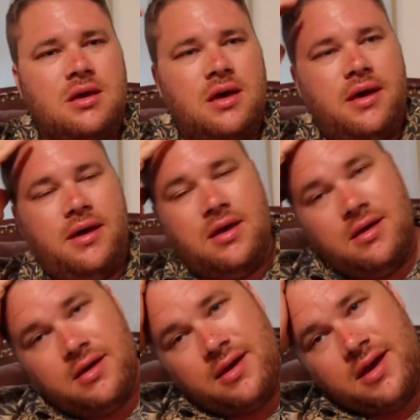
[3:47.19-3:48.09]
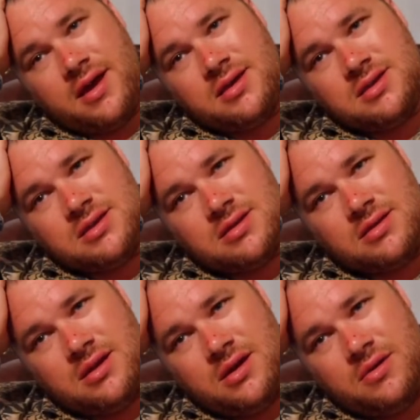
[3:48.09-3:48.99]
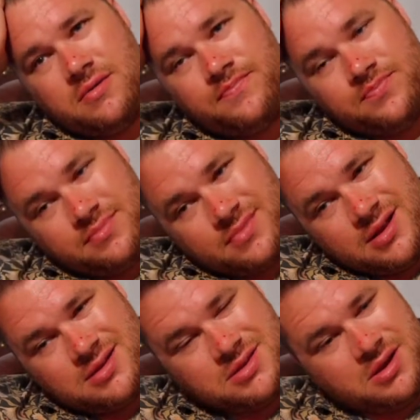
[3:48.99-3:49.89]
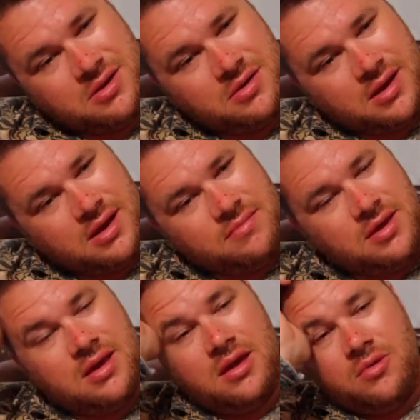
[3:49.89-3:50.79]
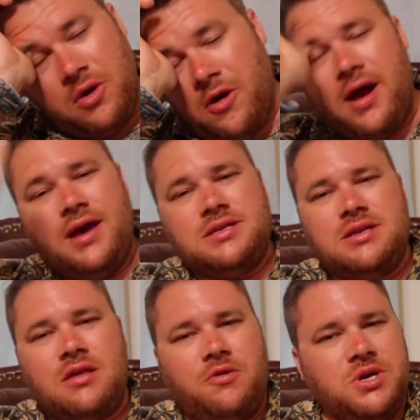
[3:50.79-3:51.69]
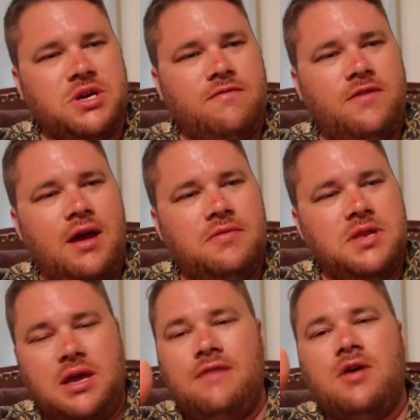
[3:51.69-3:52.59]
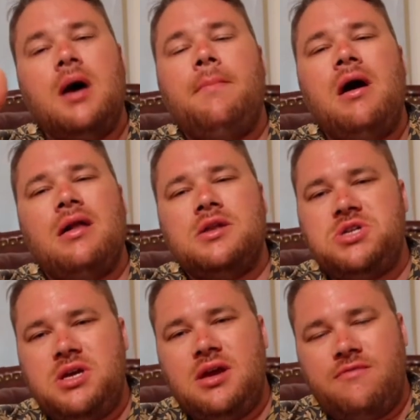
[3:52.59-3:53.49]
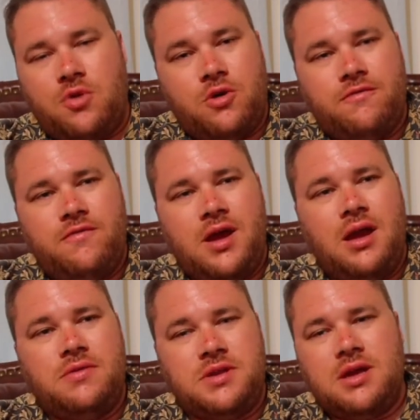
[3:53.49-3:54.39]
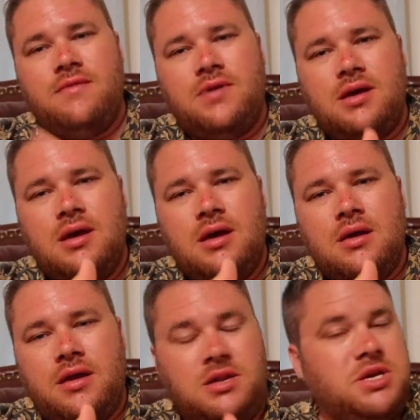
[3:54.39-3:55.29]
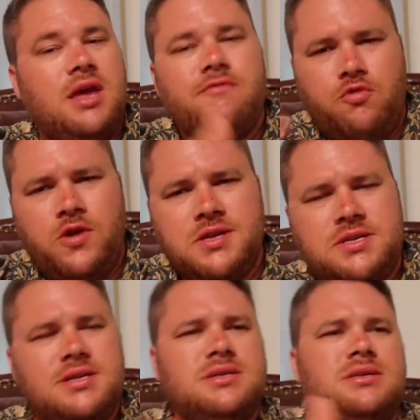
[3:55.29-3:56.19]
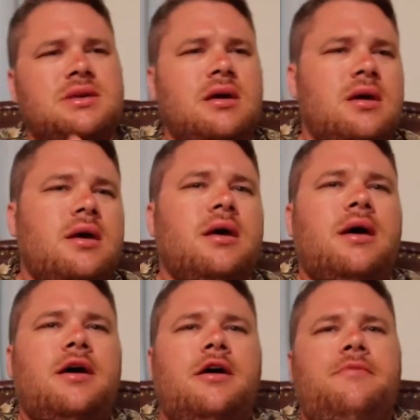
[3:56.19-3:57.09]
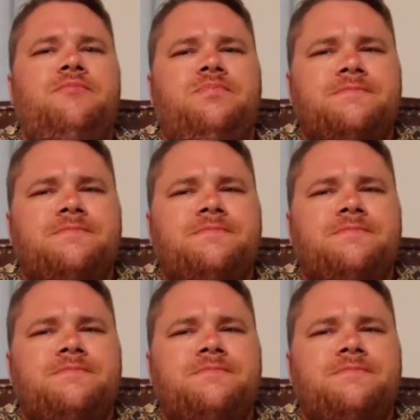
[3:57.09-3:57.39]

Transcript: you know, so we were asked in the Christian faith to give an apologia for our faith, to give reasons. And